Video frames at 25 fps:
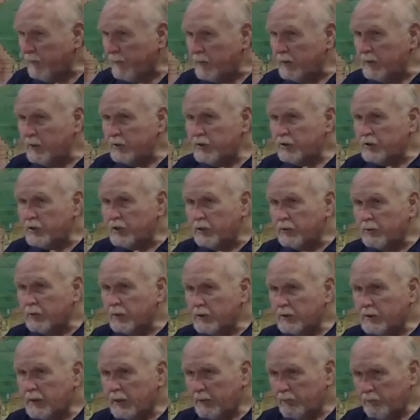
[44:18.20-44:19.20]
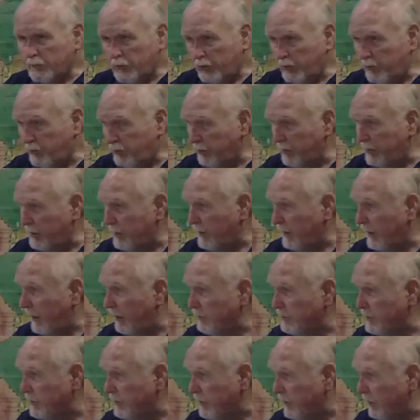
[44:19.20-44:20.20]
for this series, had more printed
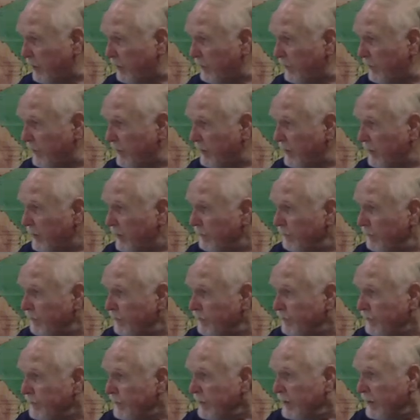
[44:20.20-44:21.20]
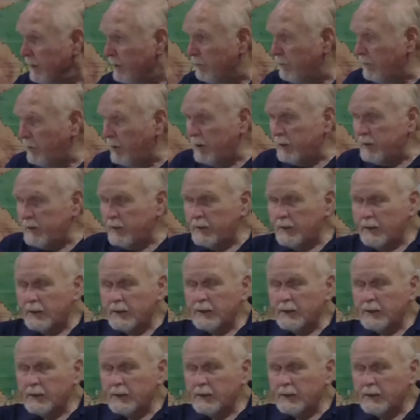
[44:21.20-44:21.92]
out stuff. But